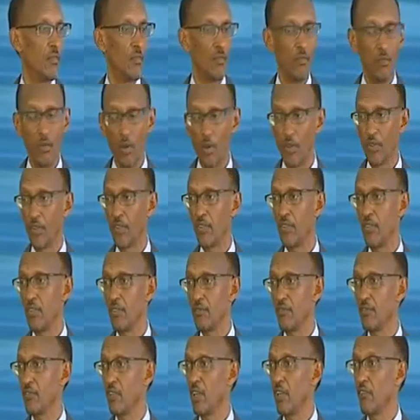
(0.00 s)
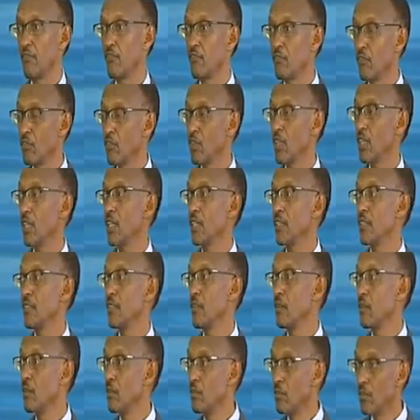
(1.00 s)
Both if you have to look at
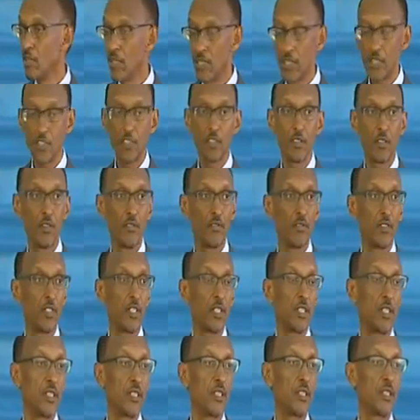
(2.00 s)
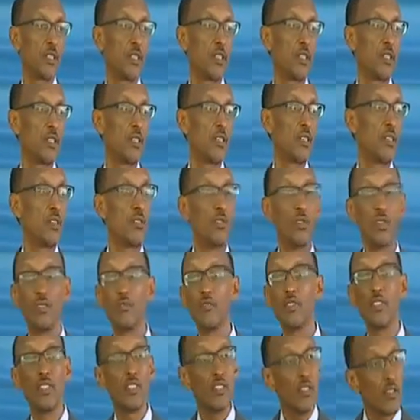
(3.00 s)
the long history of it or
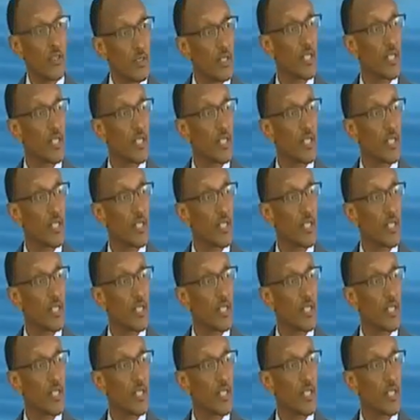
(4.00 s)
even the